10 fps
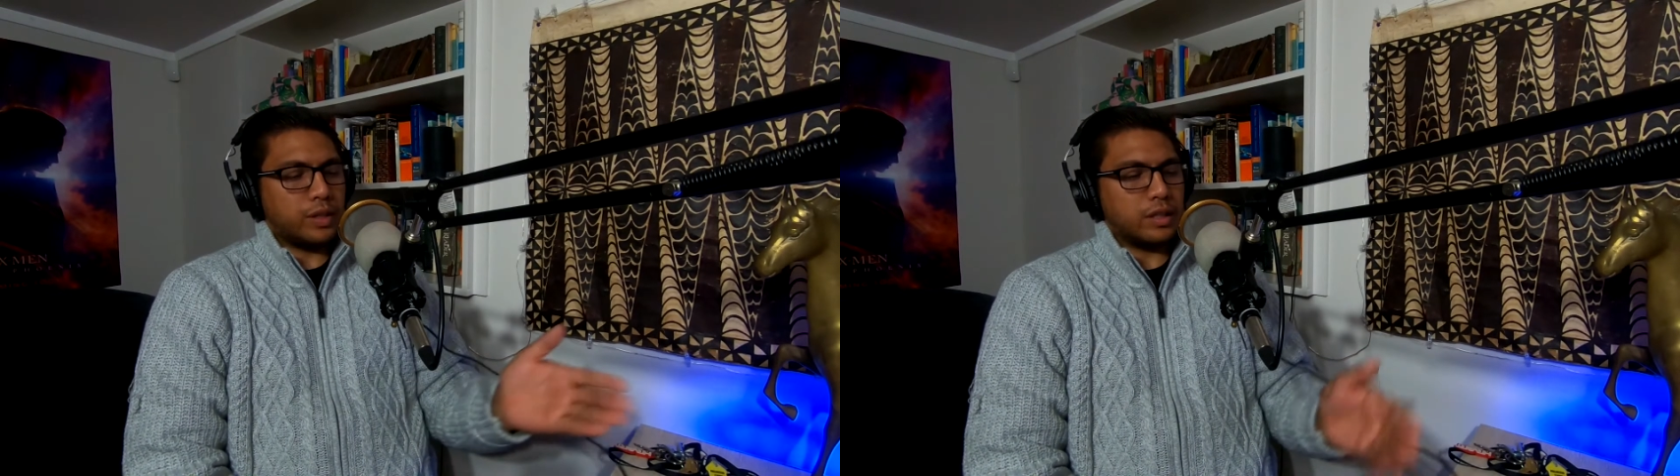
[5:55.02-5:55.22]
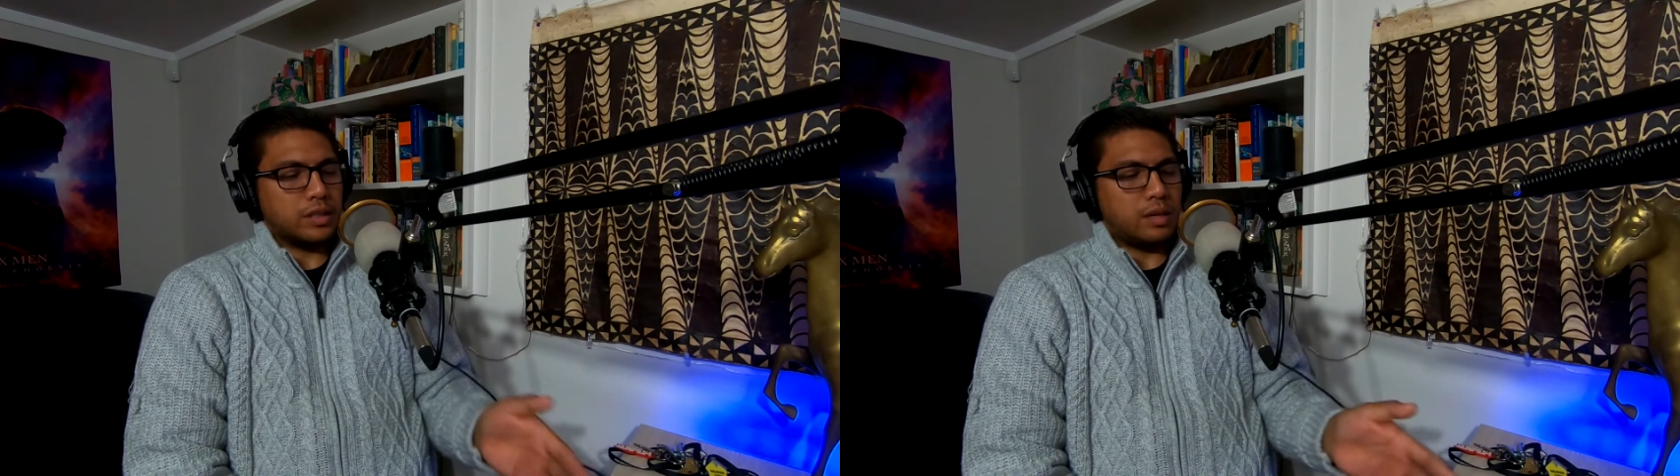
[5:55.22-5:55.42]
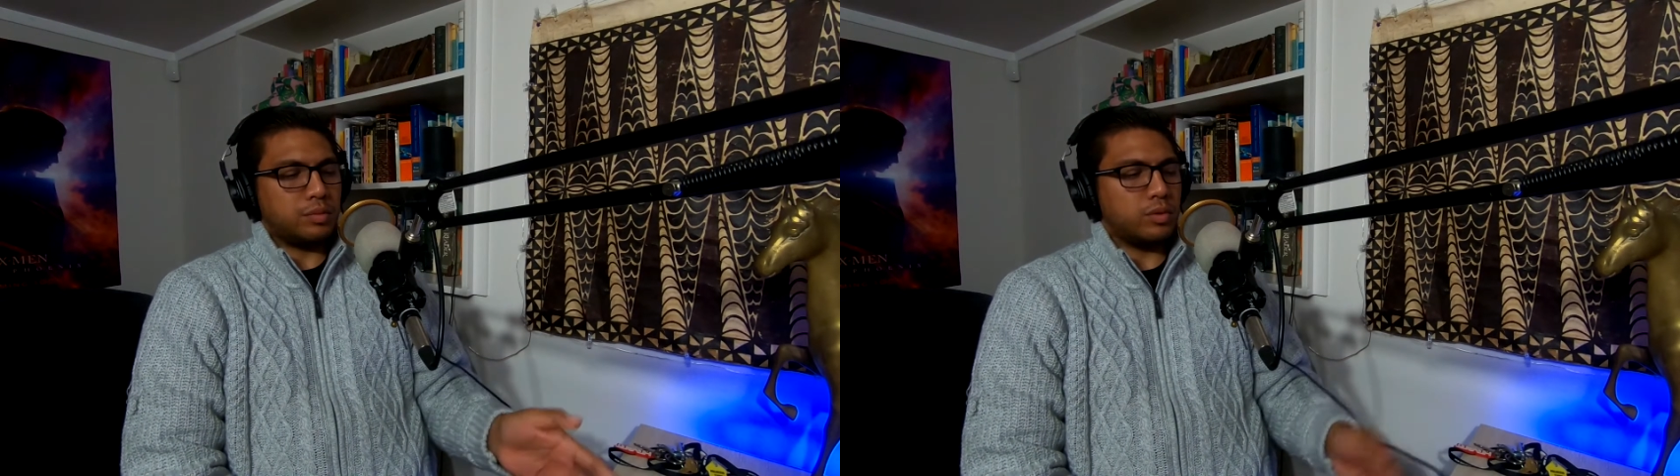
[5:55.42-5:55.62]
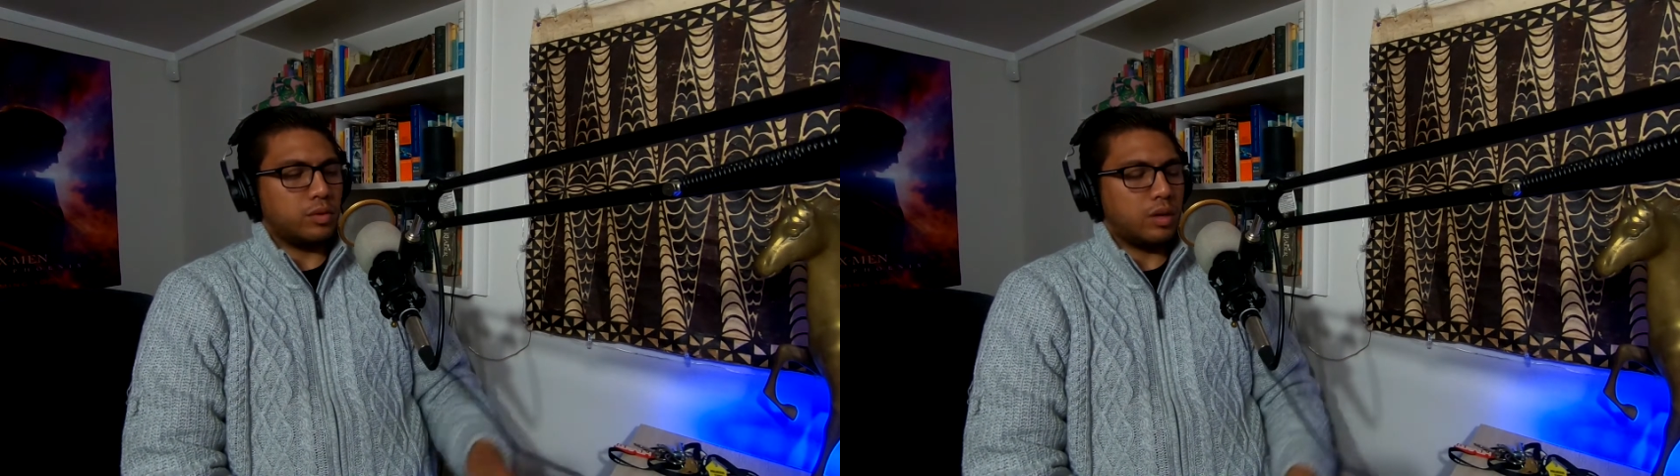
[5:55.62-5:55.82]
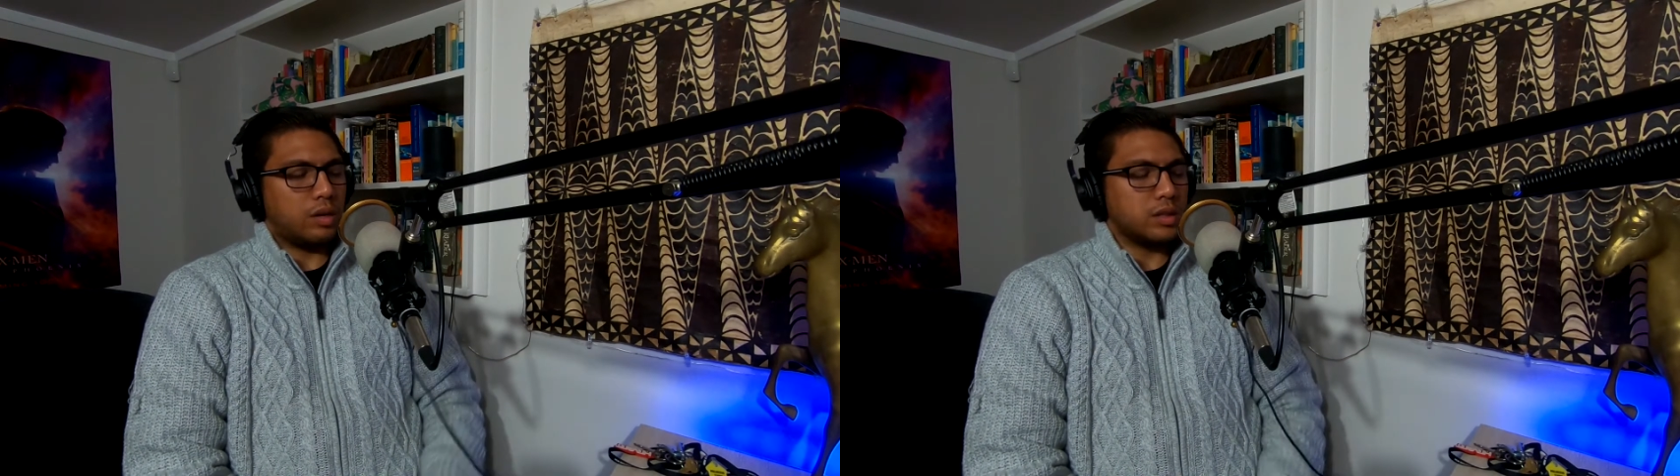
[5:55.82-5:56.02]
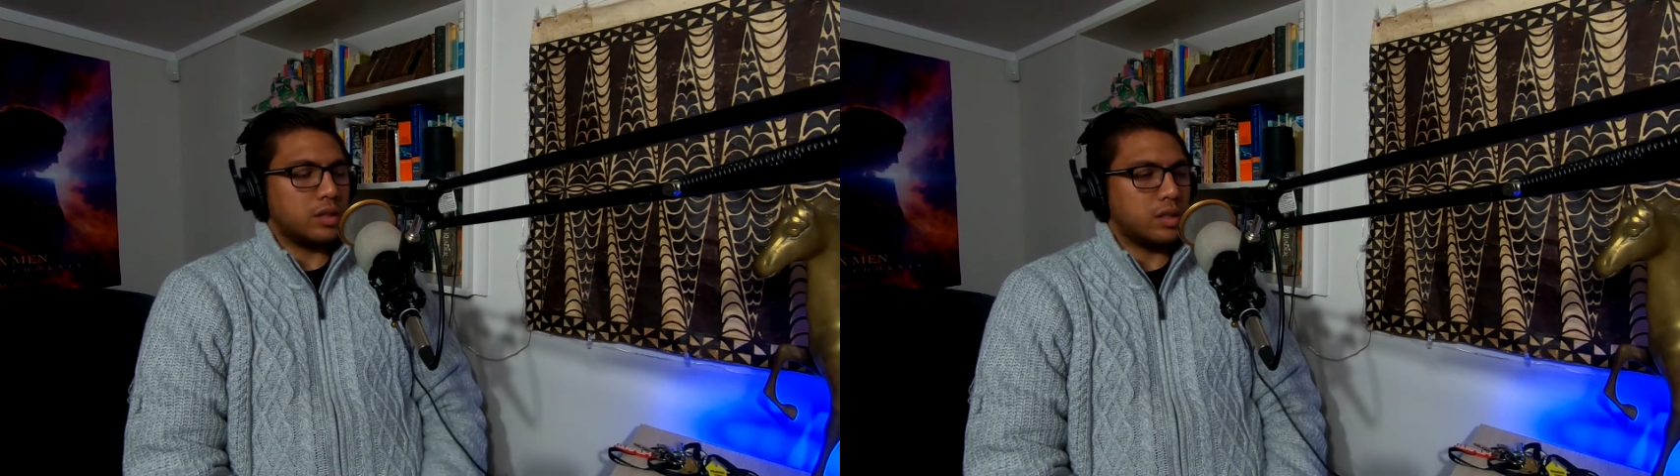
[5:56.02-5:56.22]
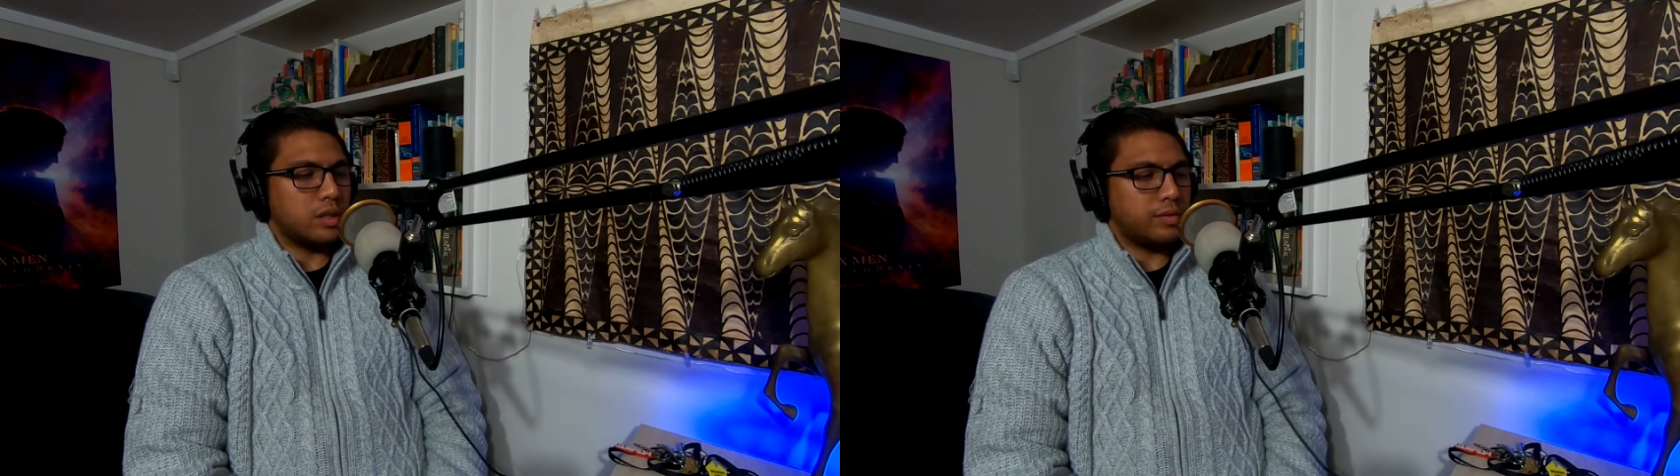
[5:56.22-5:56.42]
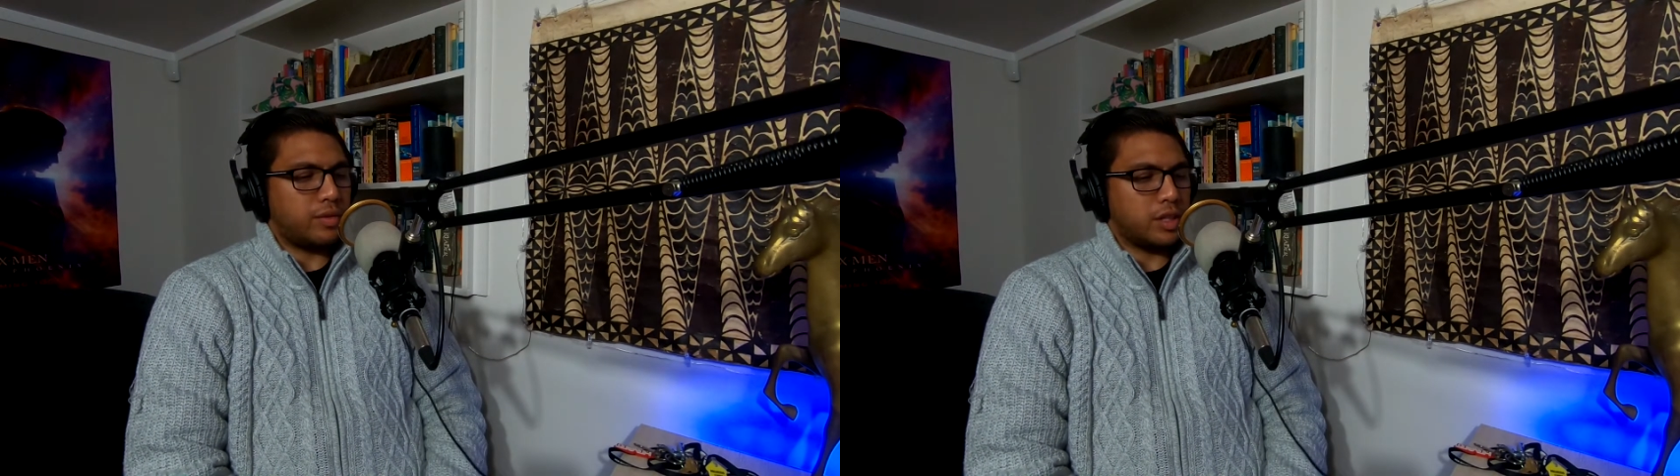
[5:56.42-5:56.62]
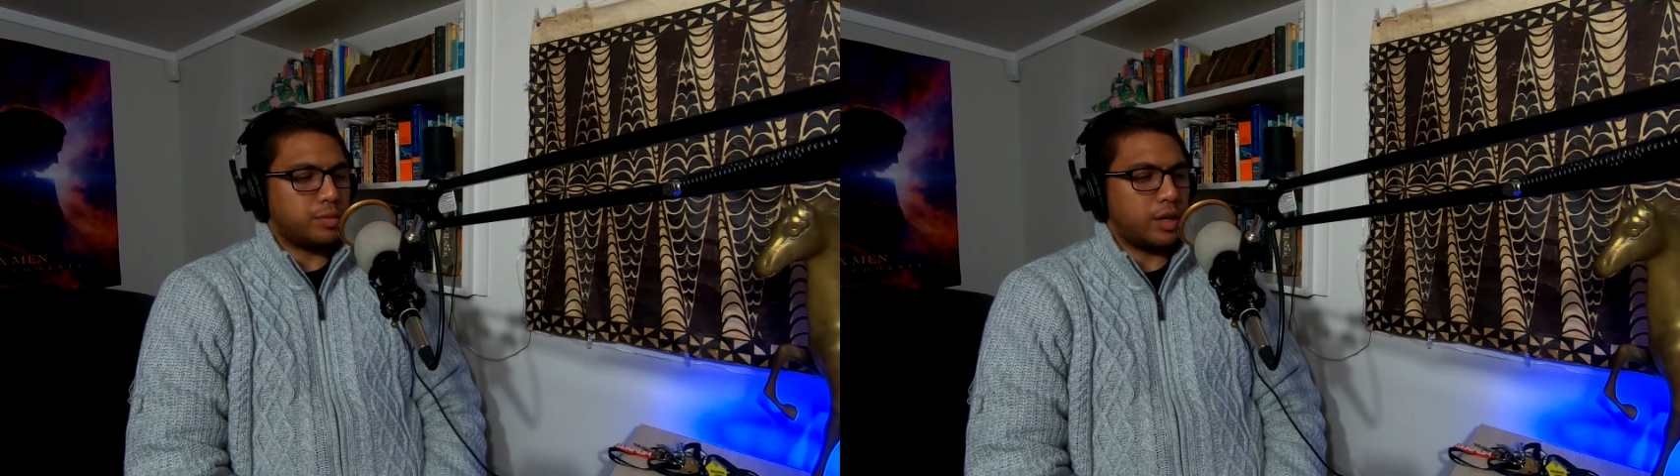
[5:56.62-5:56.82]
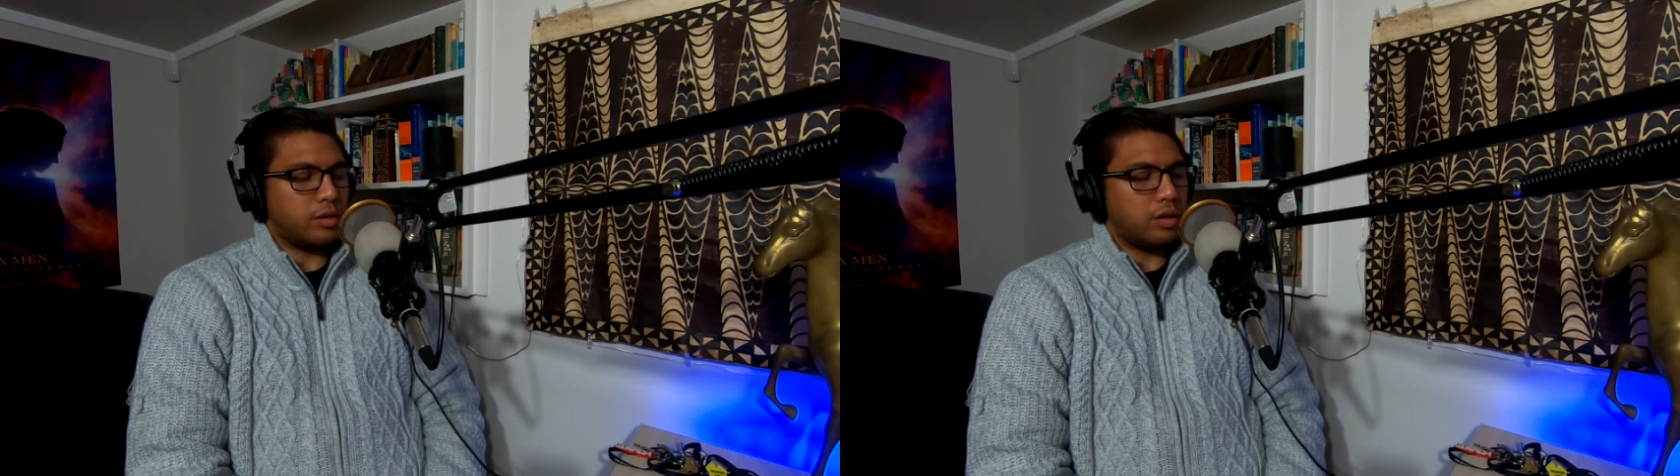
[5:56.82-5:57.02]
perfect example, I was on a
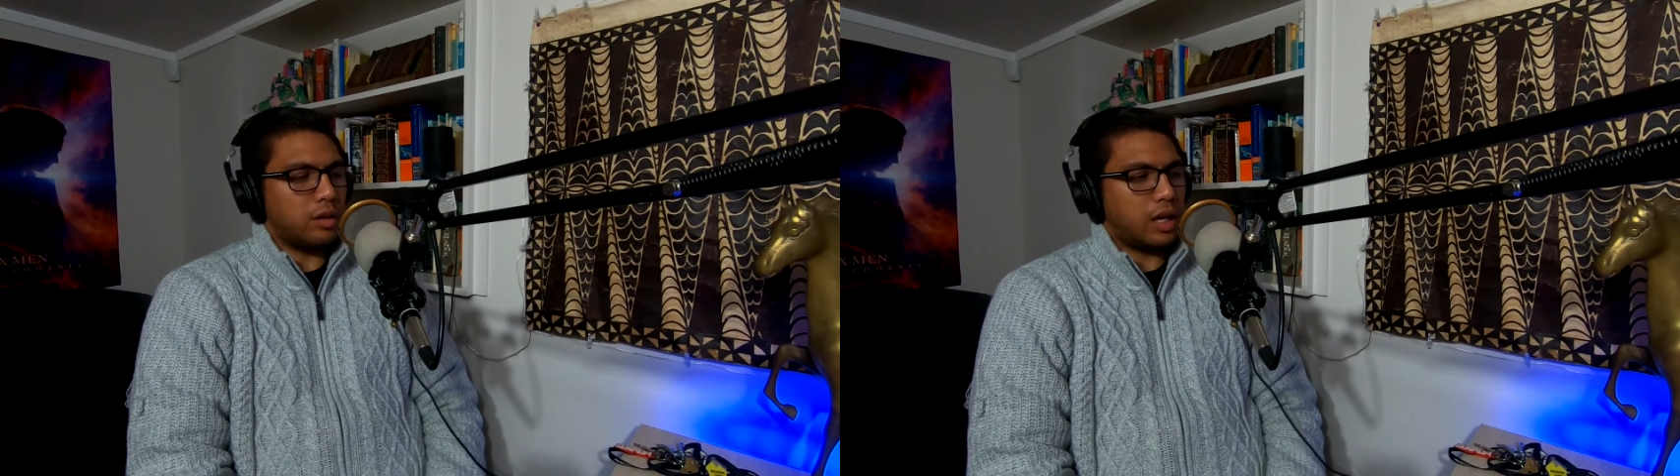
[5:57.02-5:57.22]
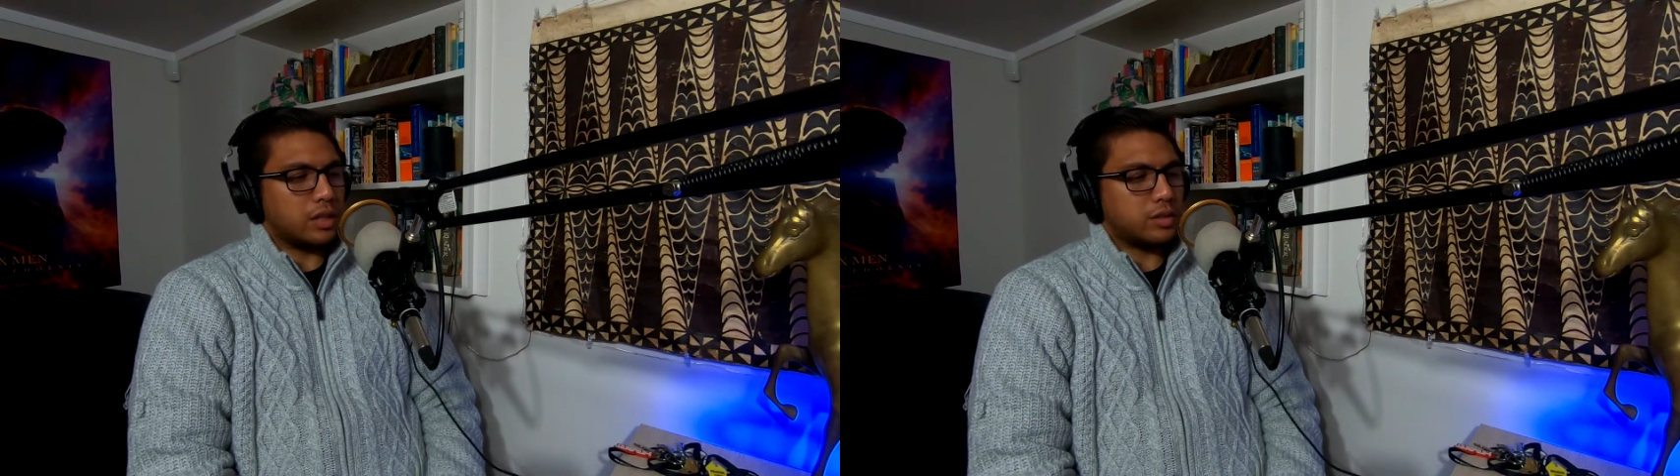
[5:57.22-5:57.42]
Fresh panel